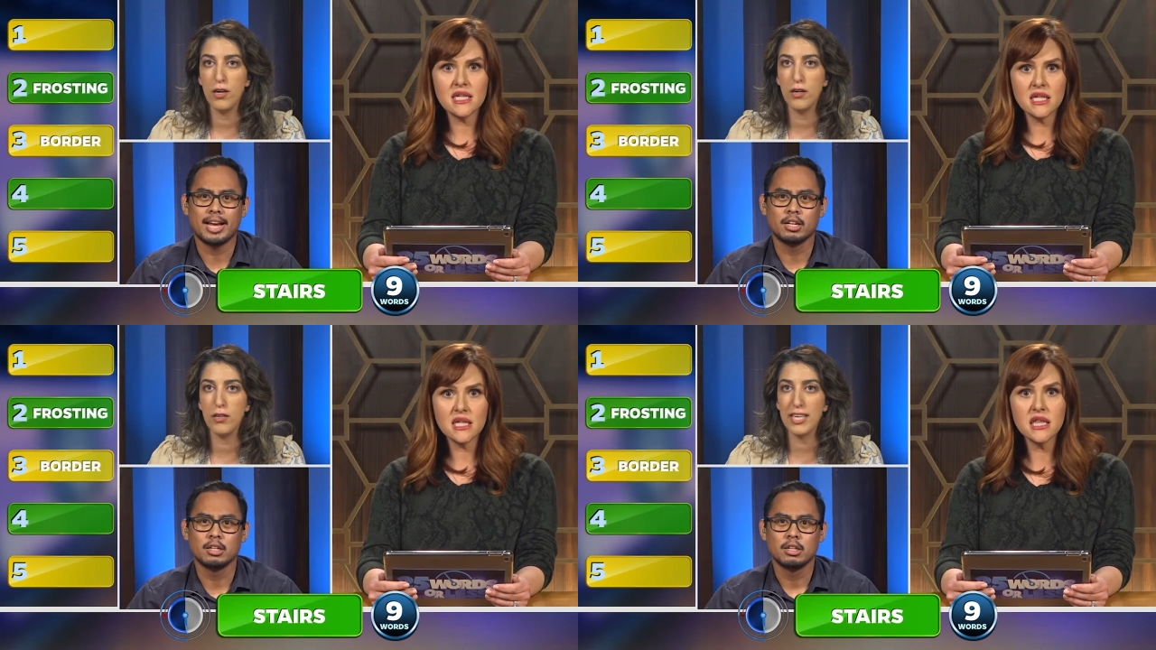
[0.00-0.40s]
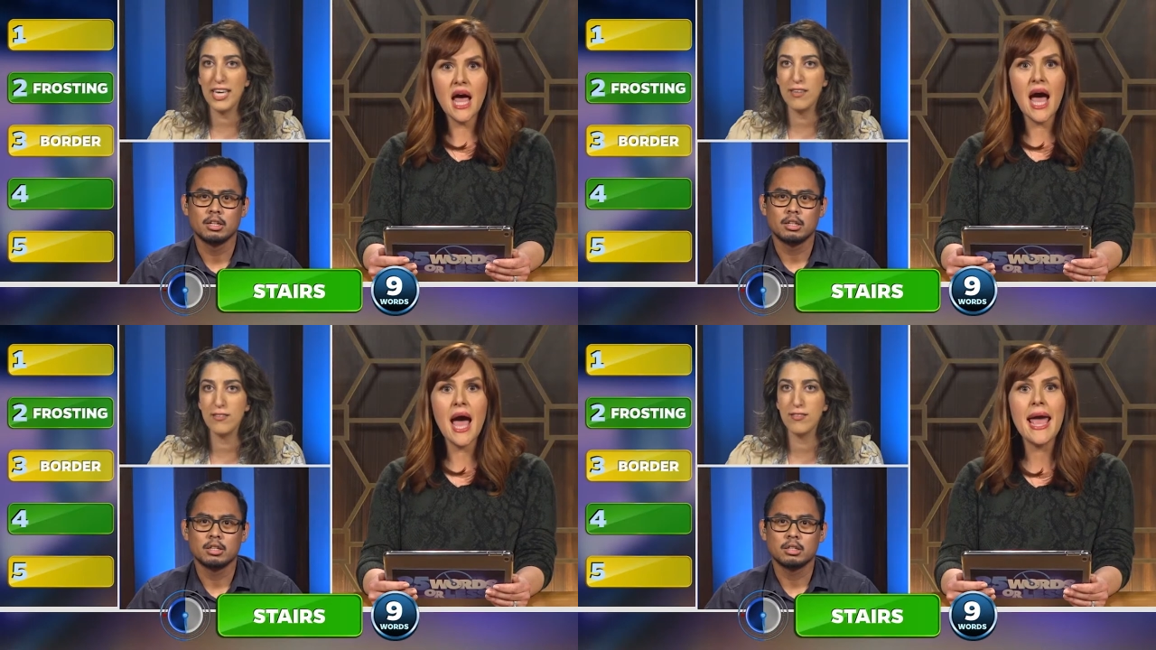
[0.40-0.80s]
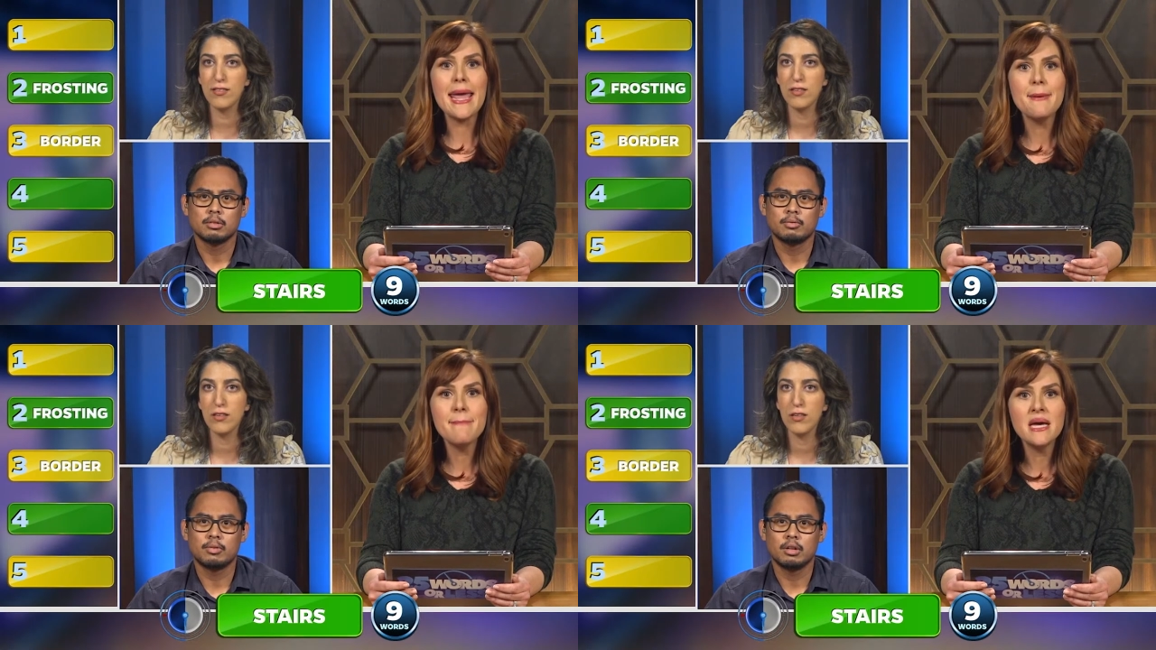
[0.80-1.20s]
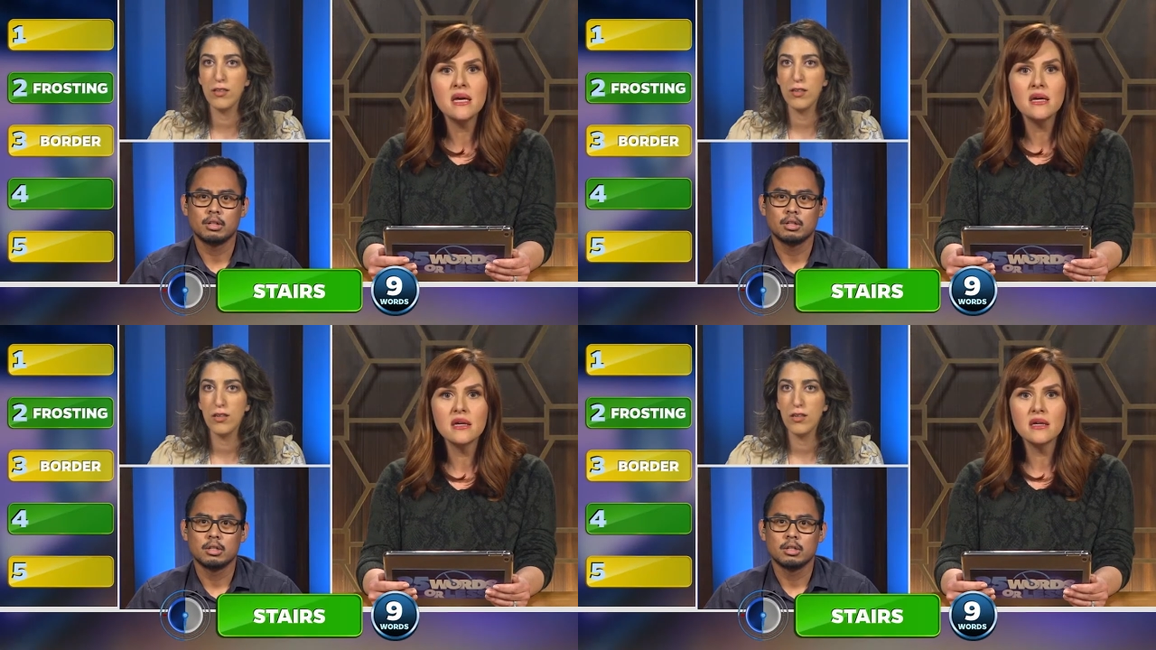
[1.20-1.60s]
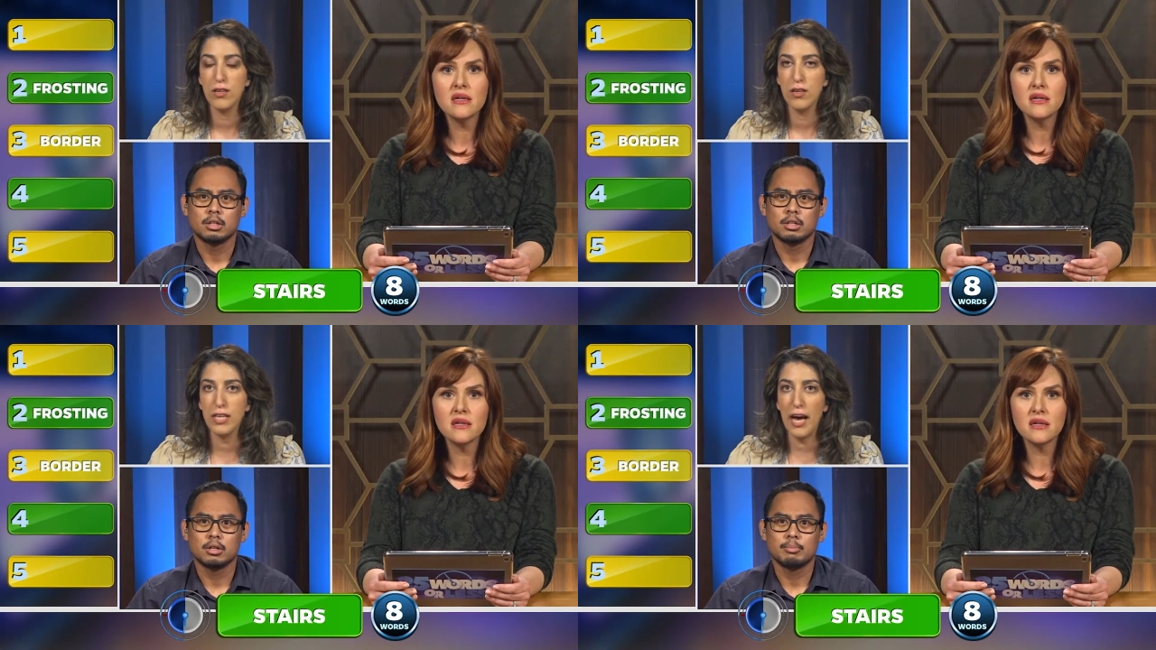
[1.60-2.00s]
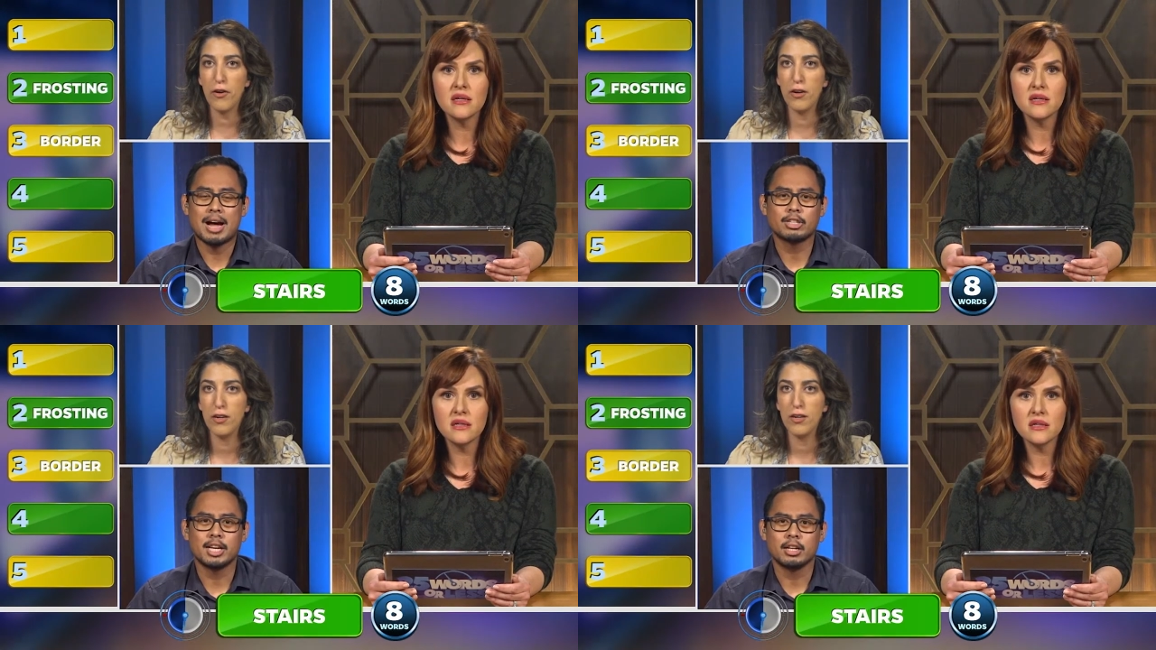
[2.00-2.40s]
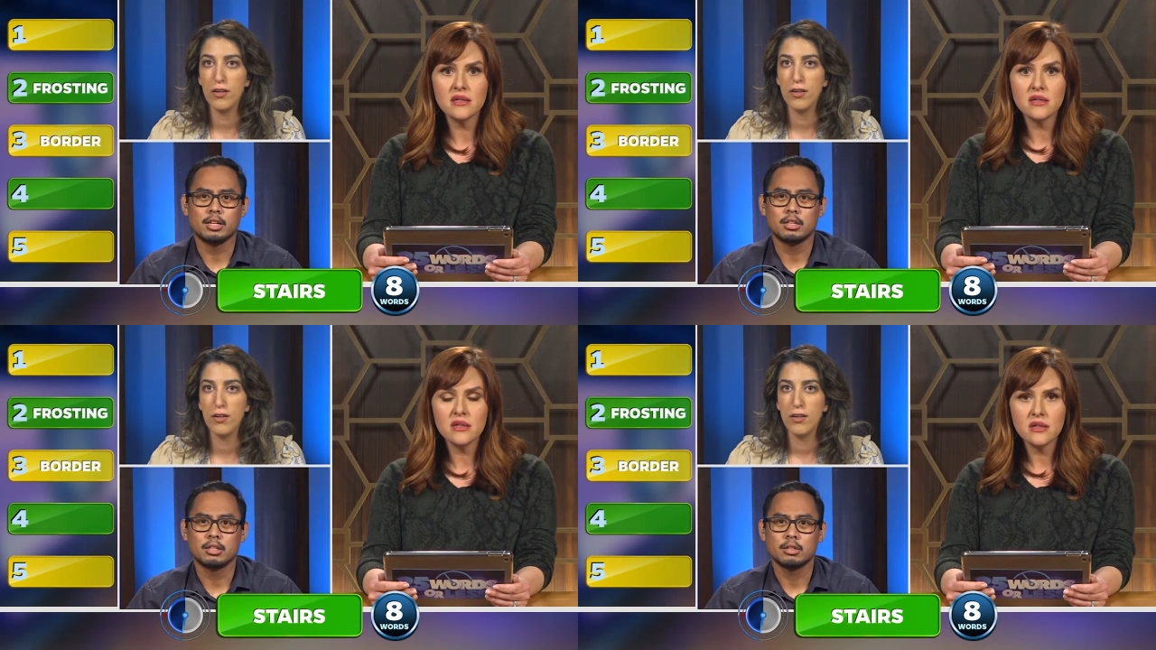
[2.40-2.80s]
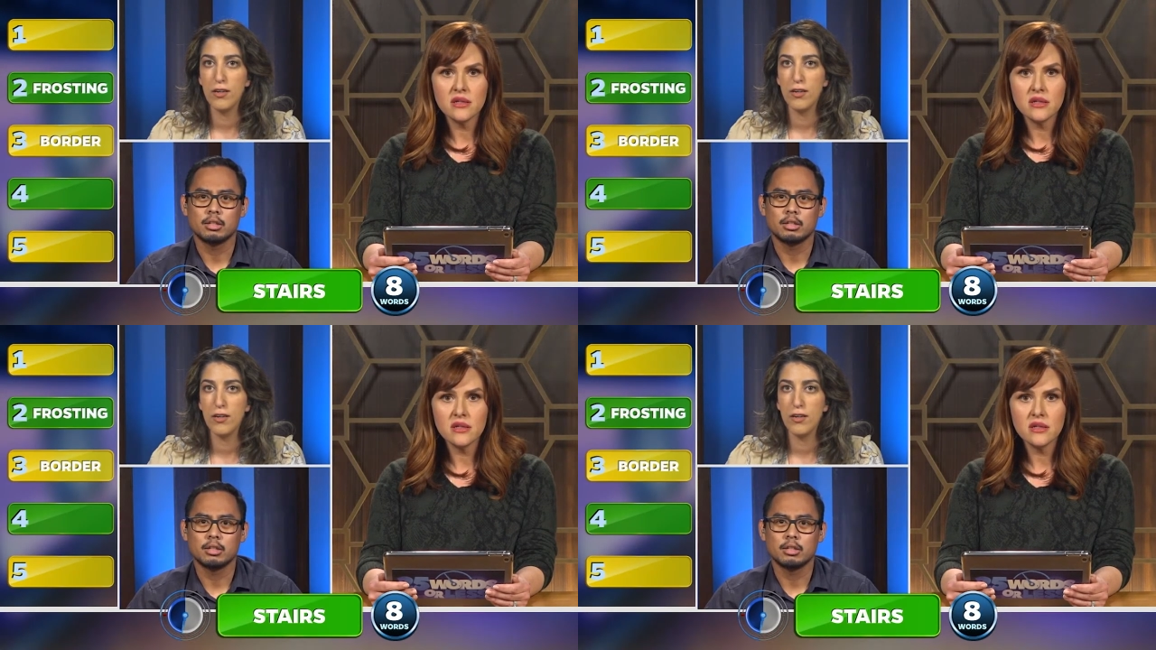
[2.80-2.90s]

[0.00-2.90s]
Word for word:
Speaker 1: Uh, climb. Ladder. Mountain.